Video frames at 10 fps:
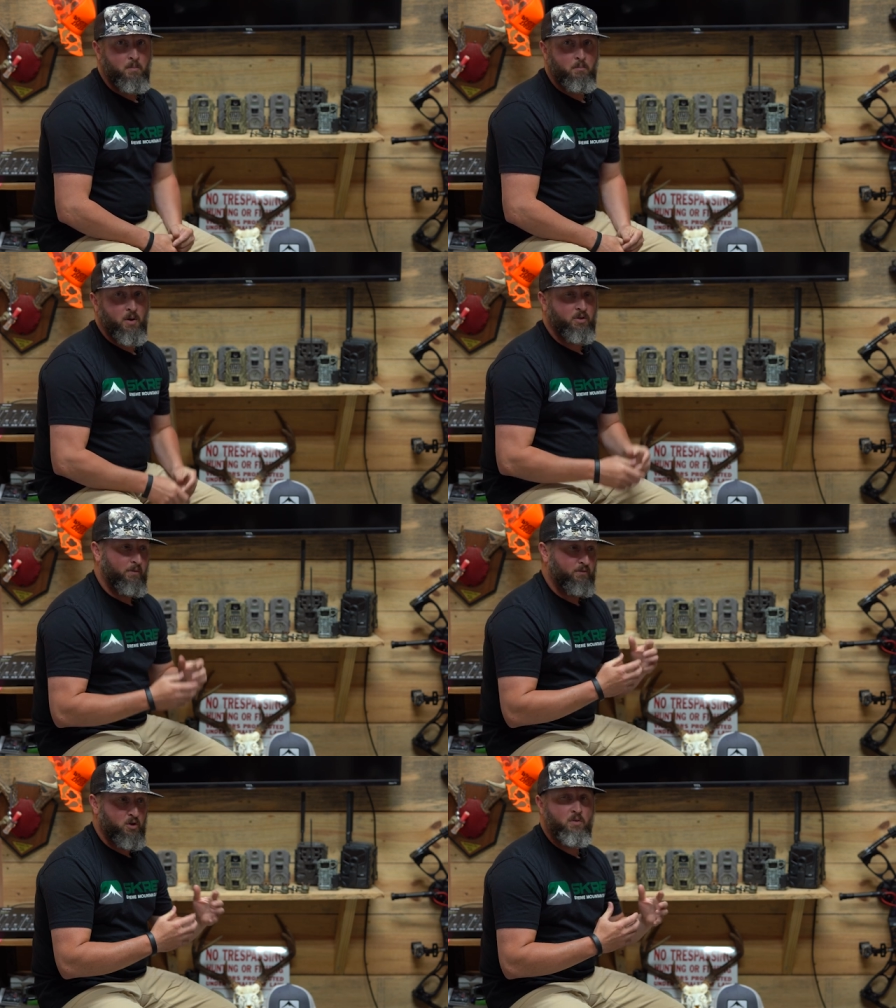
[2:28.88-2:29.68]
but the
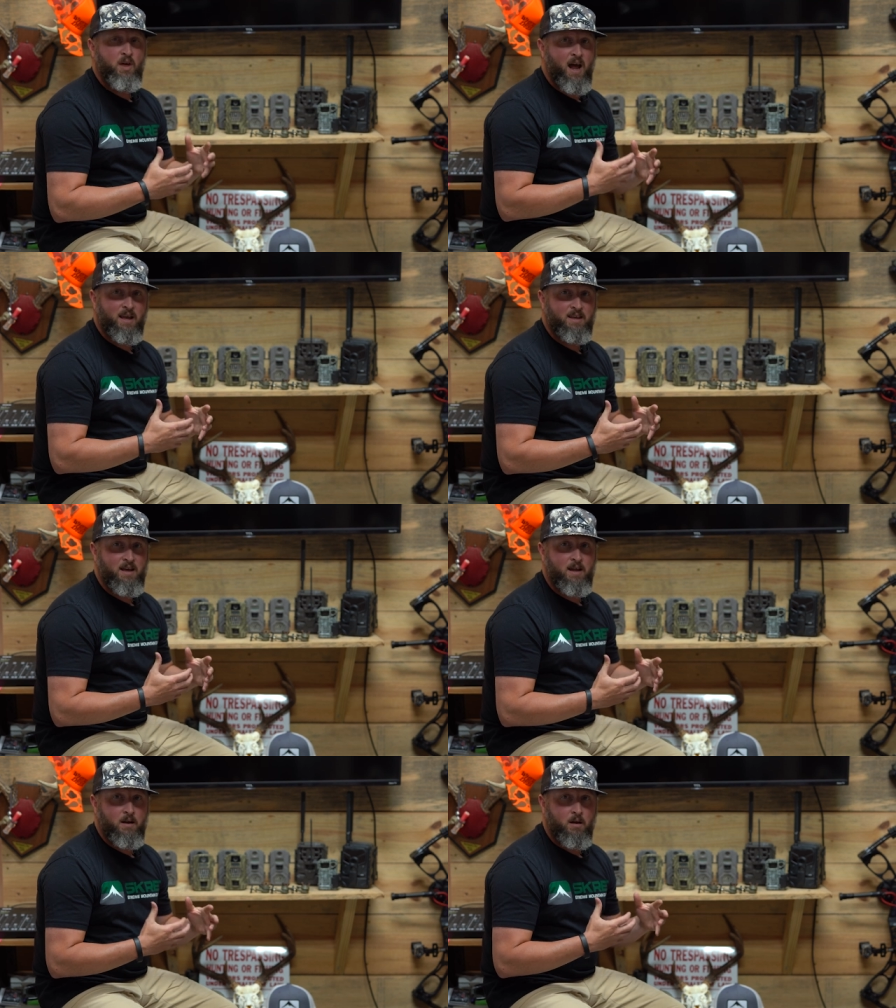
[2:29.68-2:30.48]
few that I
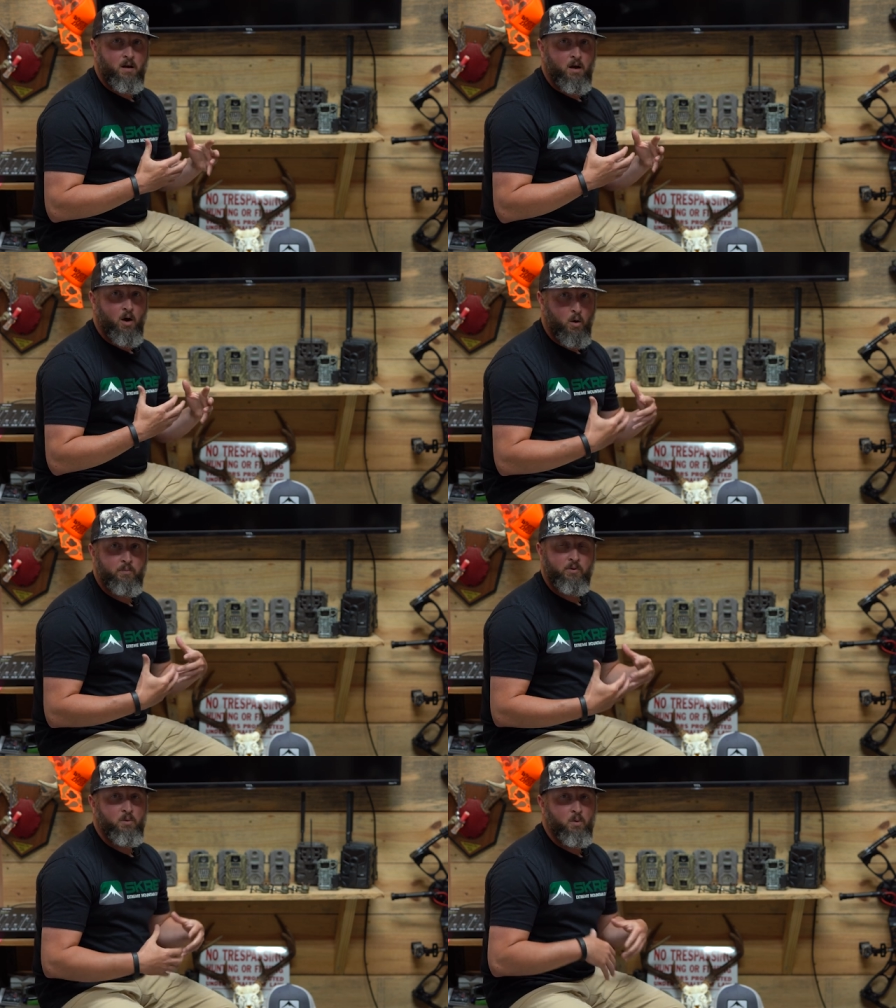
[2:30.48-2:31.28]
get
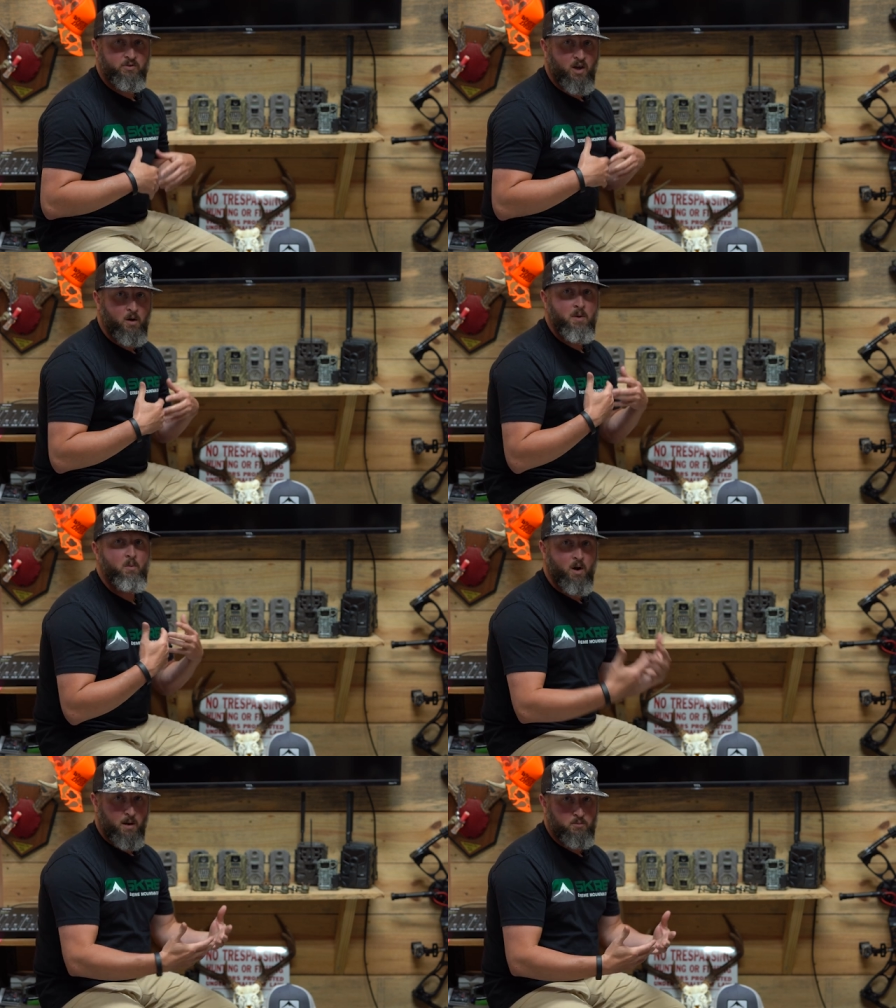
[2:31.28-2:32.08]
hopefully will tell me
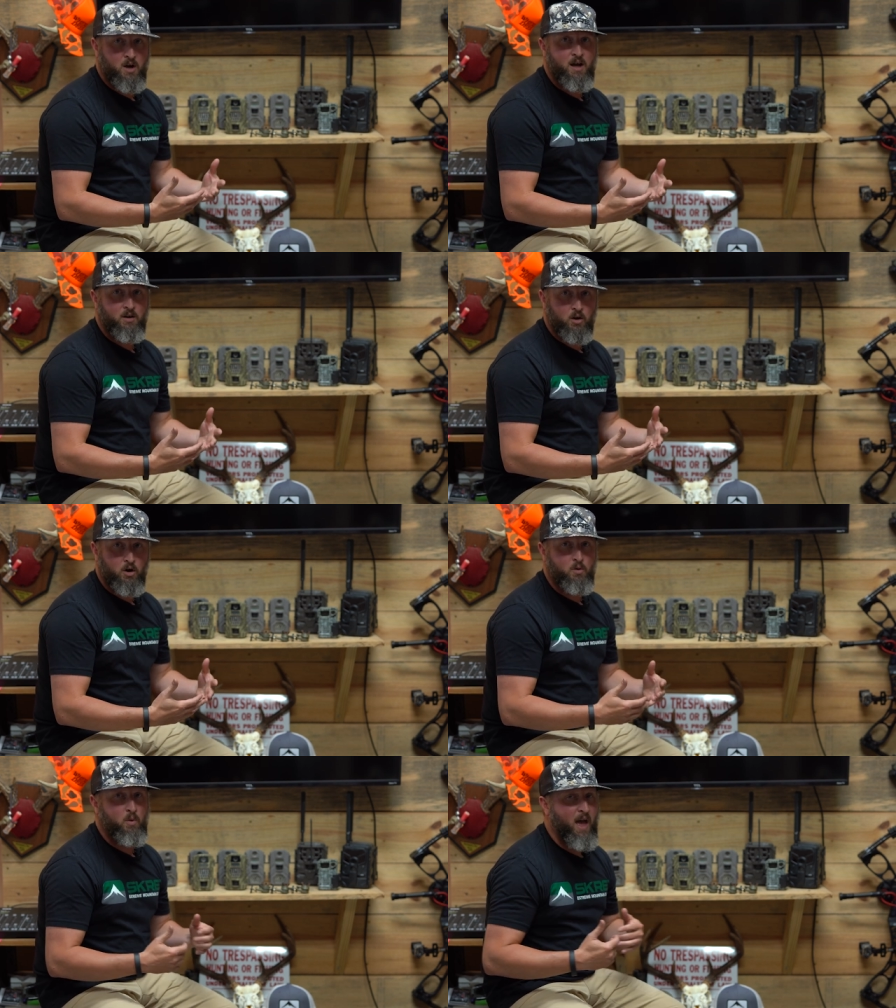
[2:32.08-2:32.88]
what I'm trying to
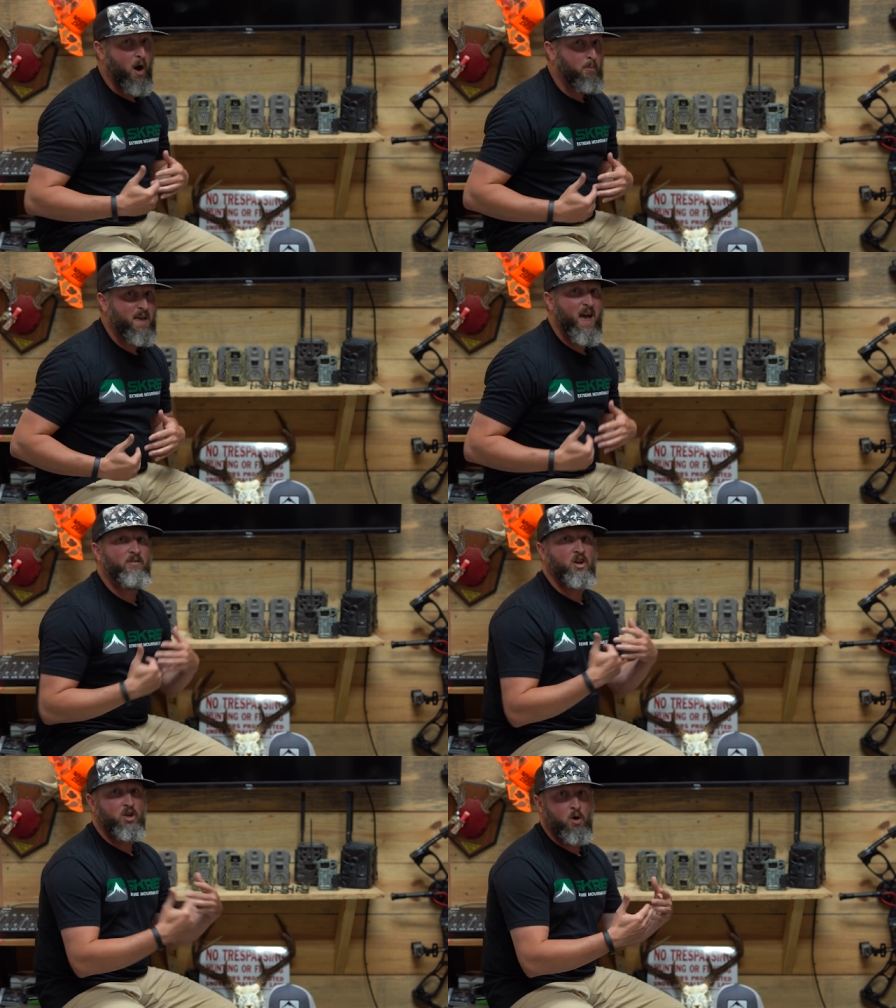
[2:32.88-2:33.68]
learn without me
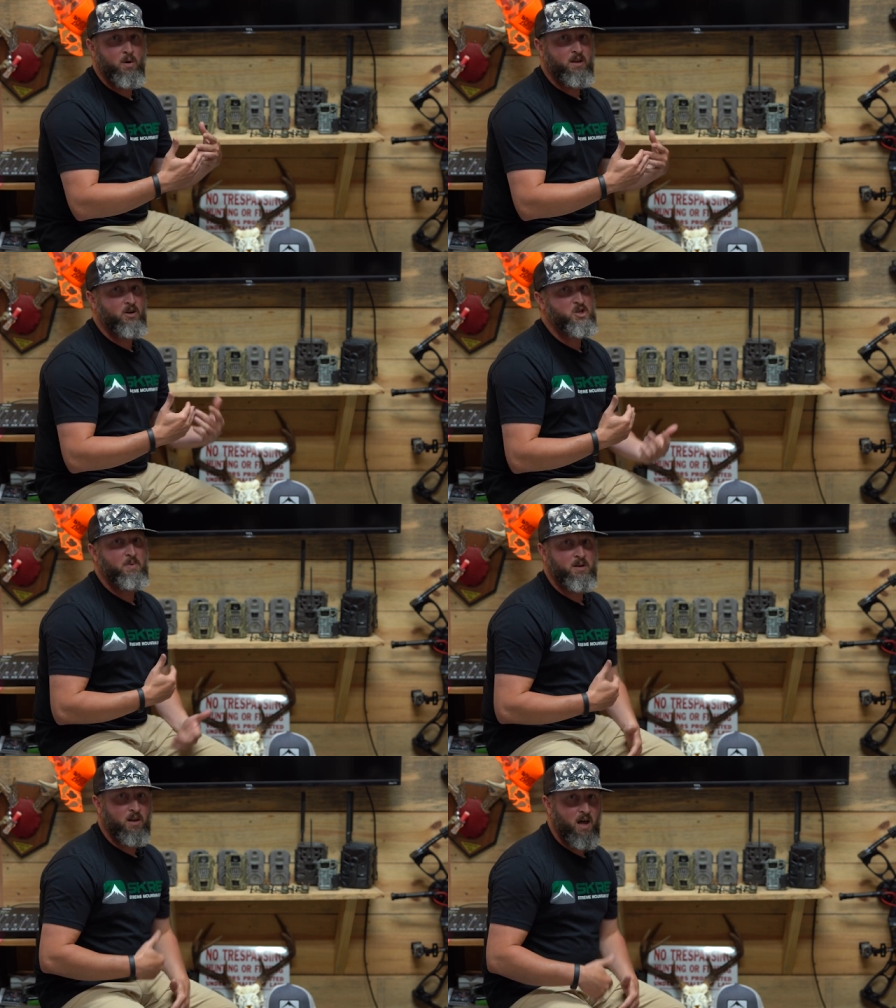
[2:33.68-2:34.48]
having to go in there and
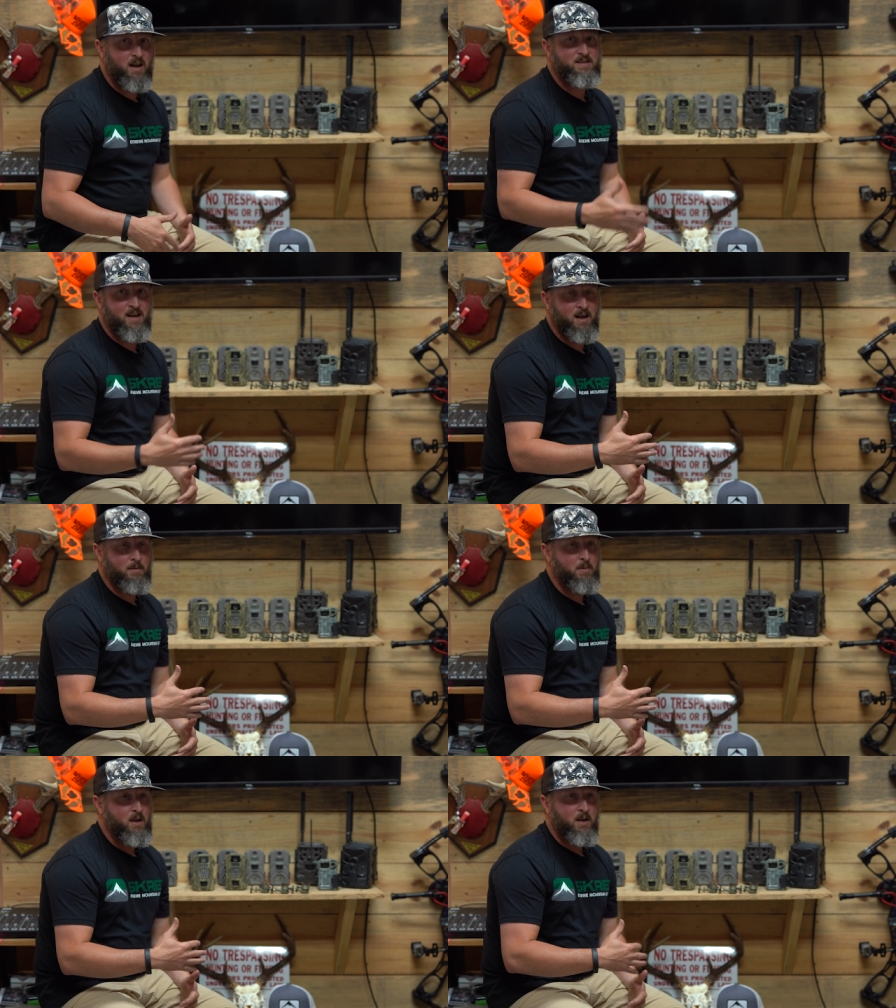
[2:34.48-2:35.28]
spend a lot of time.